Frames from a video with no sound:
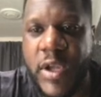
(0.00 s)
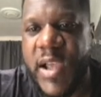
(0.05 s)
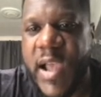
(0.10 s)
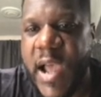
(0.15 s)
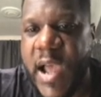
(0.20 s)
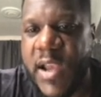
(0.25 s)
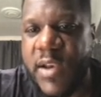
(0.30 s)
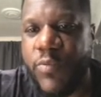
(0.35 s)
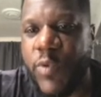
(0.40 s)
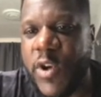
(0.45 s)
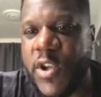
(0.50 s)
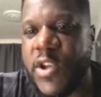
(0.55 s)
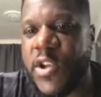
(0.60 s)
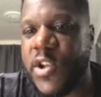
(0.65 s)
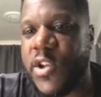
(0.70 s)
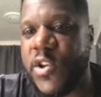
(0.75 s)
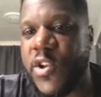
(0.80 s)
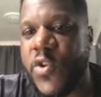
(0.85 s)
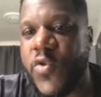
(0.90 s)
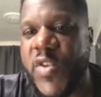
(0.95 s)
And what you
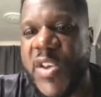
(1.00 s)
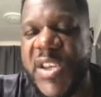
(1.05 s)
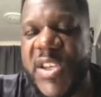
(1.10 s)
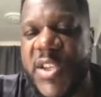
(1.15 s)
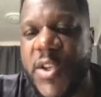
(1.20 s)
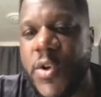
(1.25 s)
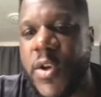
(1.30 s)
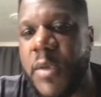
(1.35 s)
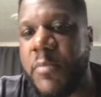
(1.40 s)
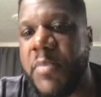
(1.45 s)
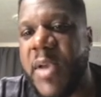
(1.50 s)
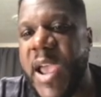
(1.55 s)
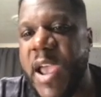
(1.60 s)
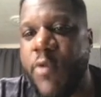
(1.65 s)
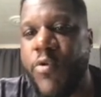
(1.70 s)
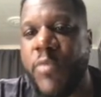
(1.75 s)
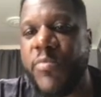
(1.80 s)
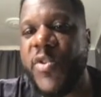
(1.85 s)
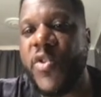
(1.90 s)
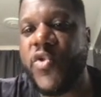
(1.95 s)
can do is you can pair
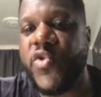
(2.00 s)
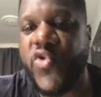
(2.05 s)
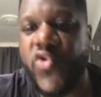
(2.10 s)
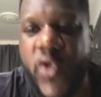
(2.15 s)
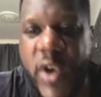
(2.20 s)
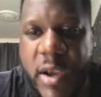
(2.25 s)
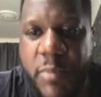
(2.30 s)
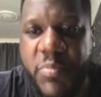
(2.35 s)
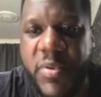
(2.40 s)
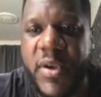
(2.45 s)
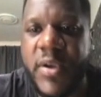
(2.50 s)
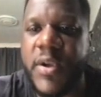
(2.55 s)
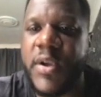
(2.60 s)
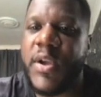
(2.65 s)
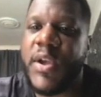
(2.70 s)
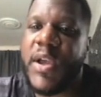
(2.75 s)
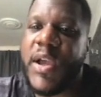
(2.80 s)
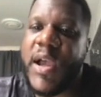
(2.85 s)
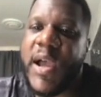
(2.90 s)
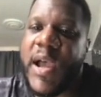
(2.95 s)
up your drip,
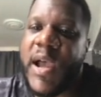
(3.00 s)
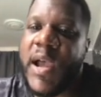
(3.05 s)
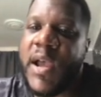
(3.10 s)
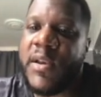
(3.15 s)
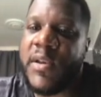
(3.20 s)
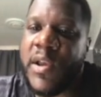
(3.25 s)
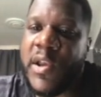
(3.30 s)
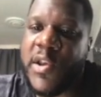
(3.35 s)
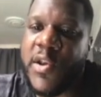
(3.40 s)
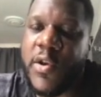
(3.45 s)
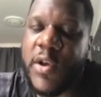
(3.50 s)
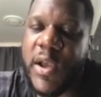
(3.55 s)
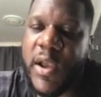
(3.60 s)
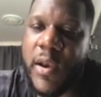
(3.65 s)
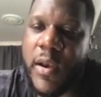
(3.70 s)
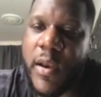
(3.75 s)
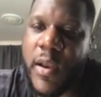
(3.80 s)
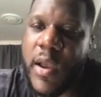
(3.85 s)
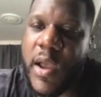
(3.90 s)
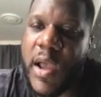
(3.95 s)
and you
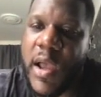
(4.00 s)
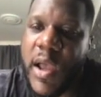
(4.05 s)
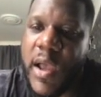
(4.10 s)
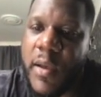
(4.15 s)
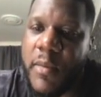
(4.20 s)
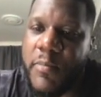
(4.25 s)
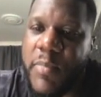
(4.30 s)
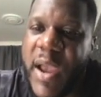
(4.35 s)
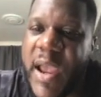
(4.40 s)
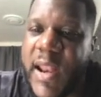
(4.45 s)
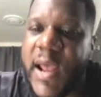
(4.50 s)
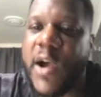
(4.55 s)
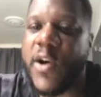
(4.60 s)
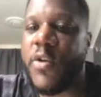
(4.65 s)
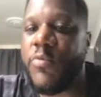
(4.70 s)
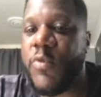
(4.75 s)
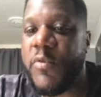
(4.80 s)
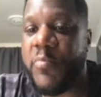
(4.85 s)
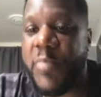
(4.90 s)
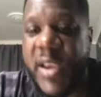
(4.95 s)
can uh, pair that up
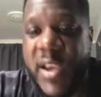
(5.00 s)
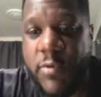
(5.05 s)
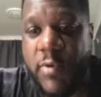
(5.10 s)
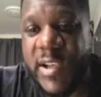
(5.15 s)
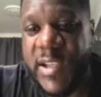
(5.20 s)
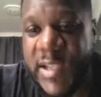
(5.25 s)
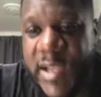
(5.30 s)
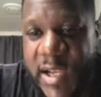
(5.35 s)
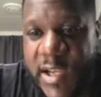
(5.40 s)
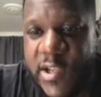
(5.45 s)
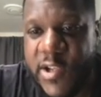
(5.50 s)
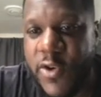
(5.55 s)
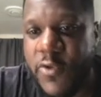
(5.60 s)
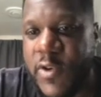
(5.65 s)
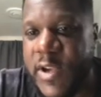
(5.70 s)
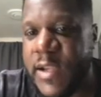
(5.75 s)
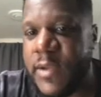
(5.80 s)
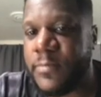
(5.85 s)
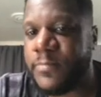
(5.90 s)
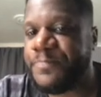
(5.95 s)
with B U S D,
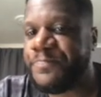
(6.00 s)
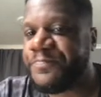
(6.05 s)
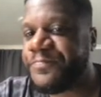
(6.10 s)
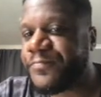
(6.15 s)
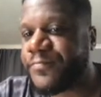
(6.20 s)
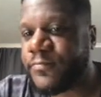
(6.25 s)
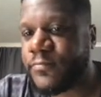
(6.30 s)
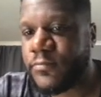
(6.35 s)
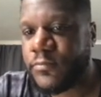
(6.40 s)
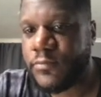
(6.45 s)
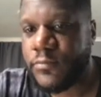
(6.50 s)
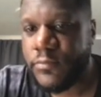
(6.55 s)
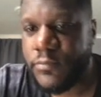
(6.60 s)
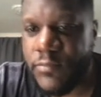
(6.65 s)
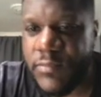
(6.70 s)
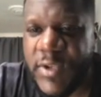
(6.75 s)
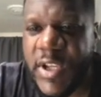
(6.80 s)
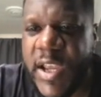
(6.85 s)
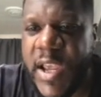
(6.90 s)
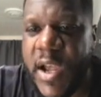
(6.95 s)
sorry,
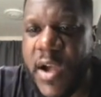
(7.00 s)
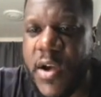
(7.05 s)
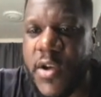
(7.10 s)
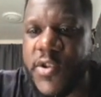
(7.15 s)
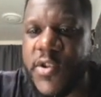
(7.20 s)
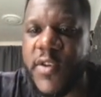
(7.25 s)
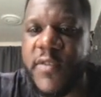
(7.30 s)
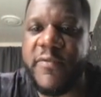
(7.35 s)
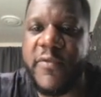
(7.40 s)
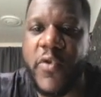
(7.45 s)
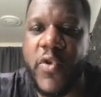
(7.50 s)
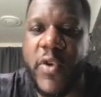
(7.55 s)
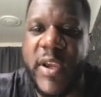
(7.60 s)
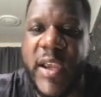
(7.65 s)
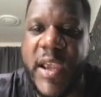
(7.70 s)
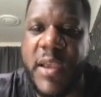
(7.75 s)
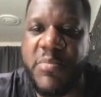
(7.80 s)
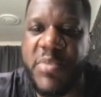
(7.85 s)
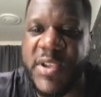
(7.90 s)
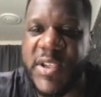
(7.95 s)
get one hundred
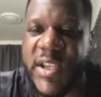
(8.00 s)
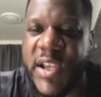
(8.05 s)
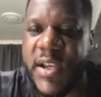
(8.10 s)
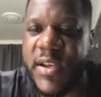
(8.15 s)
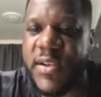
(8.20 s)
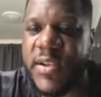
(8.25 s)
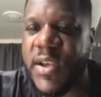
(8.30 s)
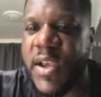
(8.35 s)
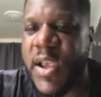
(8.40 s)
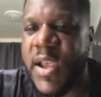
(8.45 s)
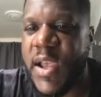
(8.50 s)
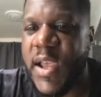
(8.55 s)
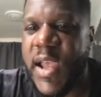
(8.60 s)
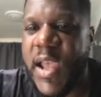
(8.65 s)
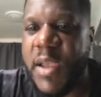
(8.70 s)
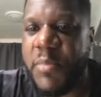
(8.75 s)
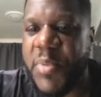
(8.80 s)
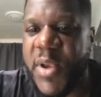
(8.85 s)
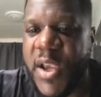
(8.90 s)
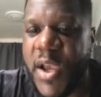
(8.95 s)
forty-eight percent A
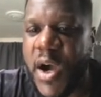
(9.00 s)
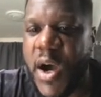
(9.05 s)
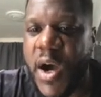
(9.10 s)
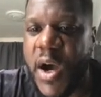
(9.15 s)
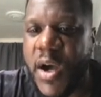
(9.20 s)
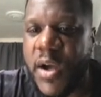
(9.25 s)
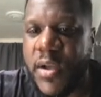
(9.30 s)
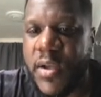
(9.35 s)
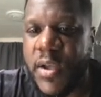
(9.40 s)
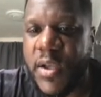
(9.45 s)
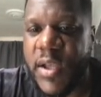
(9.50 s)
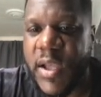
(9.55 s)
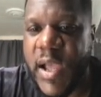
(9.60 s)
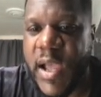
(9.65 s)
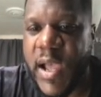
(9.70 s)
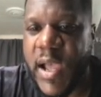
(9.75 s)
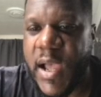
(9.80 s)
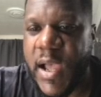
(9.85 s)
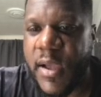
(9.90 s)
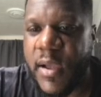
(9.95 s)
P R.
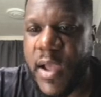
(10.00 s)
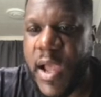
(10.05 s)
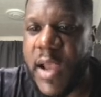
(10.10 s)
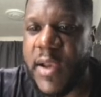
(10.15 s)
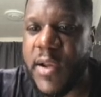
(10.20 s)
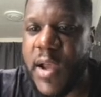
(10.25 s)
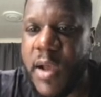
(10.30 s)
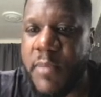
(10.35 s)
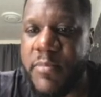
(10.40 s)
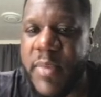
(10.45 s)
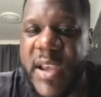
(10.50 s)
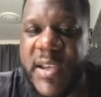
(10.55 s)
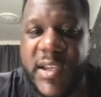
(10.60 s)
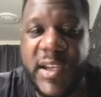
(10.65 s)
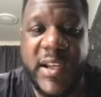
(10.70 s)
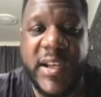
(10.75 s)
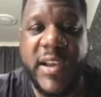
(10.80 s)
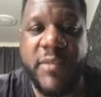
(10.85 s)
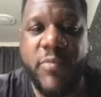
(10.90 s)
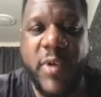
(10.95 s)
Uh, and, and
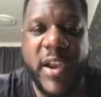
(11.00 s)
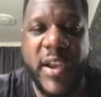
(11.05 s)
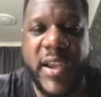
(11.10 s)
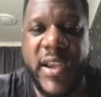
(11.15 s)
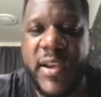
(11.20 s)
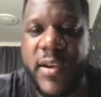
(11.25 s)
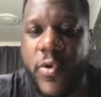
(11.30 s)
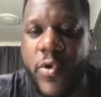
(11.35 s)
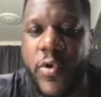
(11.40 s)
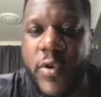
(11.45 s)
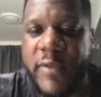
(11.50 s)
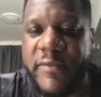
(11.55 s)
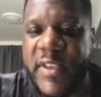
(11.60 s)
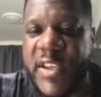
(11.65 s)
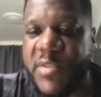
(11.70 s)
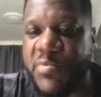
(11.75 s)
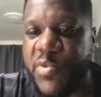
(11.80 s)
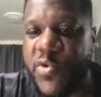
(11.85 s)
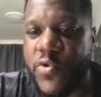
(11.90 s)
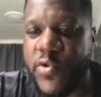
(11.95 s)
basically, in all of these
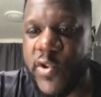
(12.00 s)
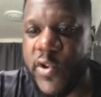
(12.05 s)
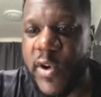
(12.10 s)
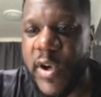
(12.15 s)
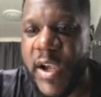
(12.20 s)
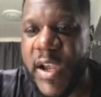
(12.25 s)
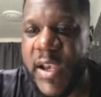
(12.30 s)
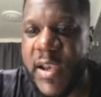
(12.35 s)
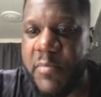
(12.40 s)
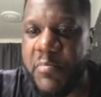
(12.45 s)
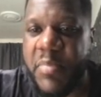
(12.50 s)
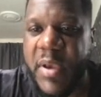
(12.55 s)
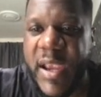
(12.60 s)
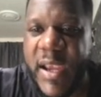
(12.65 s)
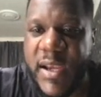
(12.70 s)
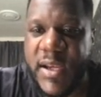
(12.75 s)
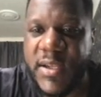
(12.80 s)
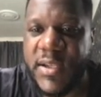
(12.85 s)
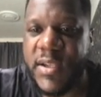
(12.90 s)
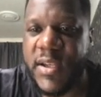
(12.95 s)
pools, you're earning
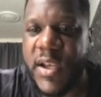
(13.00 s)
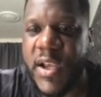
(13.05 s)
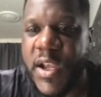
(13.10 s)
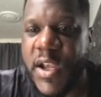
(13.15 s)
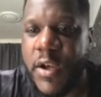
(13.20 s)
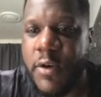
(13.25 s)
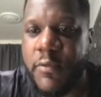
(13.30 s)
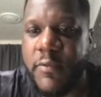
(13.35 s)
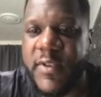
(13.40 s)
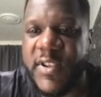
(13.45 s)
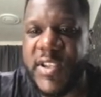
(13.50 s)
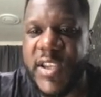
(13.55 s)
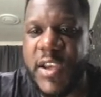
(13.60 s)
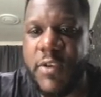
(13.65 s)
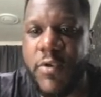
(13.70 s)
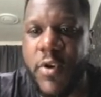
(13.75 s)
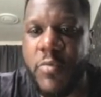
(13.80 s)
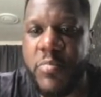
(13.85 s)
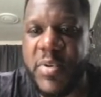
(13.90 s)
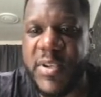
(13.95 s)
pigs with a
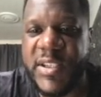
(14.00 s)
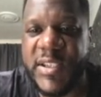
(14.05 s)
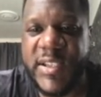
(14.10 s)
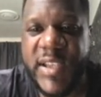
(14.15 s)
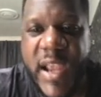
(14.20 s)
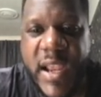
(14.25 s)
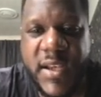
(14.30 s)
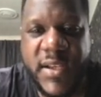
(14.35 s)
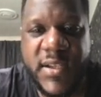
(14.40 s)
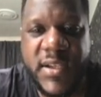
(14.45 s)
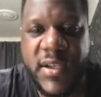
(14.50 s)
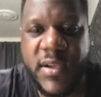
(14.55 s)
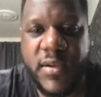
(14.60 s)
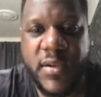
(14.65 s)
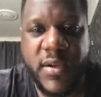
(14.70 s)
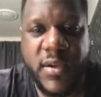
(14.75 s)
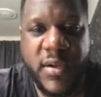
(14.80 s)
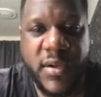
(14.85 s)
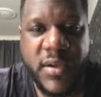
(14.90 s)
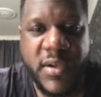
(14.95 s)
zero percent
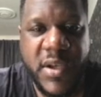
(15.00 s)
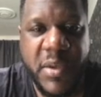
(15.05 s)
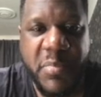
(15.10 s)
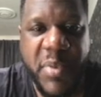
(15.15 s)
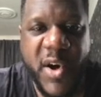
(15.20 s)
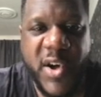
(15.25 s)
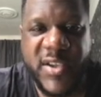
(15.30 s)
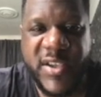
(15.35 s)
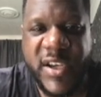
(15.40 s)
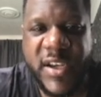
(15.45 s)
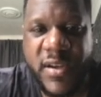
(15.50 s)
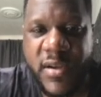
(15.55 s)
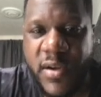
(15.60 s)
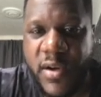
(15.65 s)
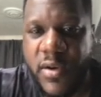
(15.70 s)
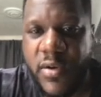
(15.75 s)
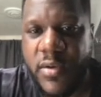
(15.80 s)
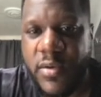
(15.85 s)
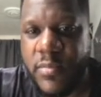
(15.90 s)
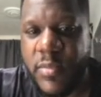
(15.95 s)
deposit
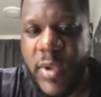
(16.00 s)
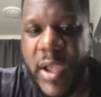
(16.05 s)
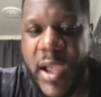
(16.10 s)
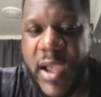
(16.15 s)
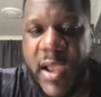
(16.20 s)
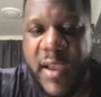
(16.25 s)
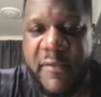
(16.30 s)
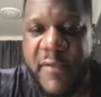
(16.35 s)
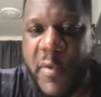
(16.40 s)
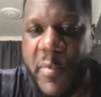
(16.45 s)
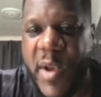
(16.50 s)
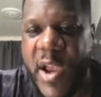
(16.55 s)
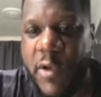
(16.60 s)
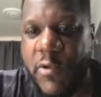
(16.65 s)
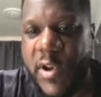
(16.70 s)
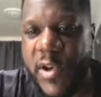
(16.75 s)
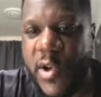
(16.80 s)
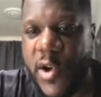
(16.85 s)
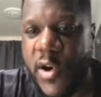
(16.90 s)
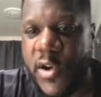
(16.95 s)
uh, if you're
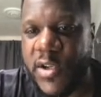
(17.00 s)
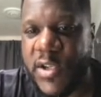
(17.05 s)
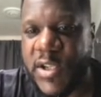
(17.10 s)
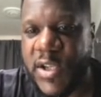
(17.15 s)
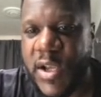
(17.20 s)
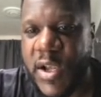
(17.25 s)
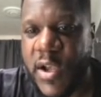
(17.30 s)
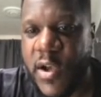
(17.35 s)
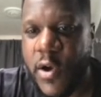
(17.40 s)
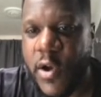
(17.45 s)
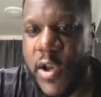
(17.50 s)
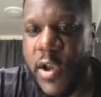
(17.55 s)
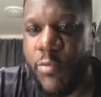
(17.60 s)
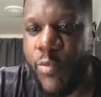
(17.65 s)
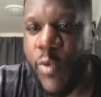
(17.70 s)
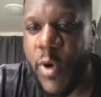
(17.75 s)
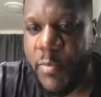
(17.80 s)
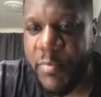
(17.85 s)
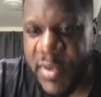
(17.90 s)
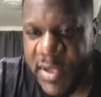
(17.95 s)
pairing dogs, only a
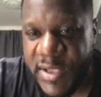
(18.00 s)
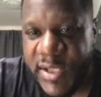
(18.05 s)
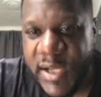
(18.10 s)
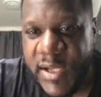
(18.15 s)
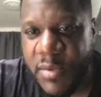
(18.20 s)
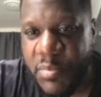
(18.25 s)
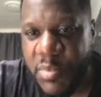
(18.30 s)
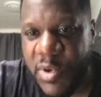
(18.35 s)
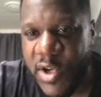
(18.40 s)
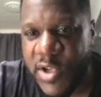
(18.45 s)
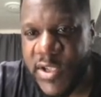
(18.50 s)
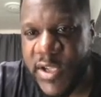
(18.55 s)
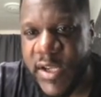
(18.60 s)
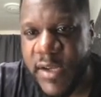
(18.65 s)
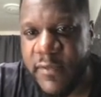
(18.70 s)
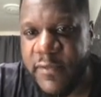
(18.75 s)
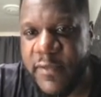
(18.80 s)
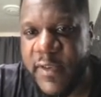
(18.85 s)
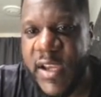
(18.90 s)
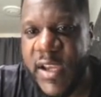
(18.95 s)
one percent
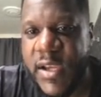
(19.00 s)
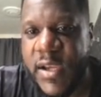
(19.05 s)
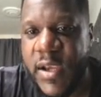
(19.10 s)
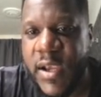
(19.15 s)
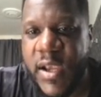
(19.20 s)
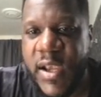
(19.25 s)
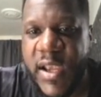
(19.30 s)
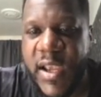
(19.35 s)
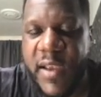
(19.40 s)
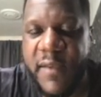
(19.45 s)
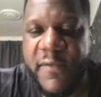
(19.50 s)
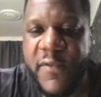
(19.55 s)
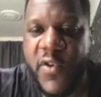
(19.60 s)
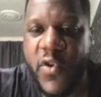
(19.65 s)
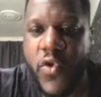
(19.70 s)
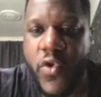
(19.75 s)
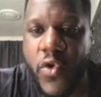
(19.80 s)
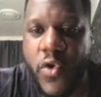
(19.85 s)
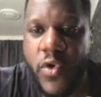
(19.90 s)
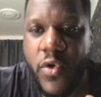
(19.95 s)
deposit fee if
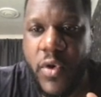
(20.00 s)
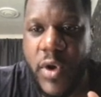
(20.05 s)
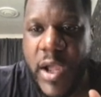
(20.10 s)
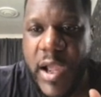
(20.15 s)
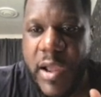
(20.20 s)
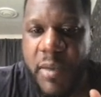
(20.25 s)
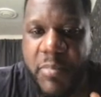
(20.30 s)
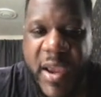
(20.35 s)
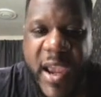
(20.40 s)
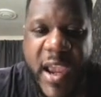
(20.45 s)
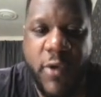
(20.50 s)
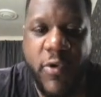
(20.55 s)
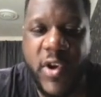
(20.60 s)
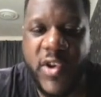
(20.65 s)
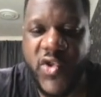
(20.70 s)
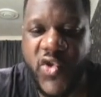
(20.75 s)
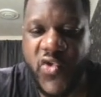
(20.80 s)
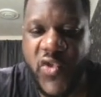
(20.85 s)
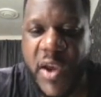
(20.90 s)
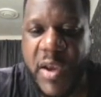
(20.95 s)
you're uh, pairing
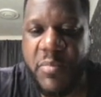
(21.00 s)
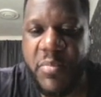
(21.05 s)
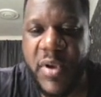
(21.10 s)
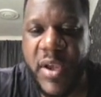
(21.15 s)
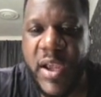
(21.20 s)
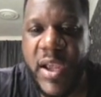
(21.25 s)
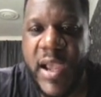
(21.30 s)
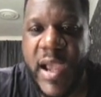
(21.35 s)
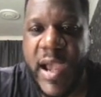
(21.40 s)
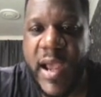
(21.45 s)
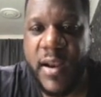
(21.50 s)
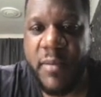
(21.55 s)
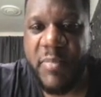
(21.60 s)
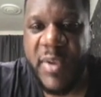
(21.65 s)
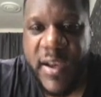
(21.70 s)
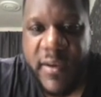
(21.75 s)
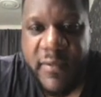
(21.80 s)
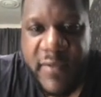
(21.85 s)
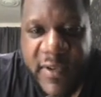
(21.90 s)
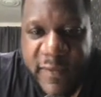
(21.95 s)
drip, and I
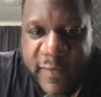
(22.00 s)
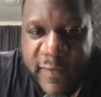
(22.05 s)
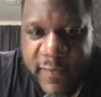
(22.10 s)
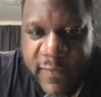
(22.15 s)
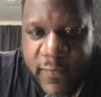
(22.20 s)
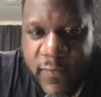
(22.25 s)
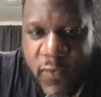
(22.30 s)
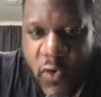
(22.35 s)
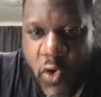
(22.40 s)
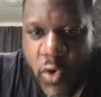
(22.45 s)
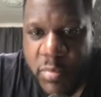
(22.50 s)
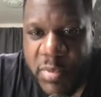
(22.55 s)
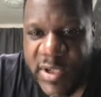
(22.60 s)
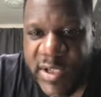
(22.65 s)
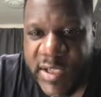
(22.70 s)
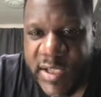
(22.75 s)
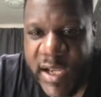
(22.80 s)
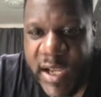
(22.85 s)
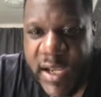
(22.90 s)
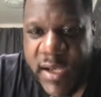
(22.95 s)
believe it's four
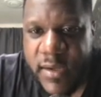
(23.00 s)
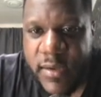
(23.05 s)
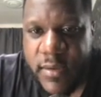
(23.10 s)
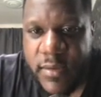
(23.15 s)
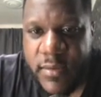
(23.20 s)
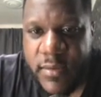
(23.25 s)
percent.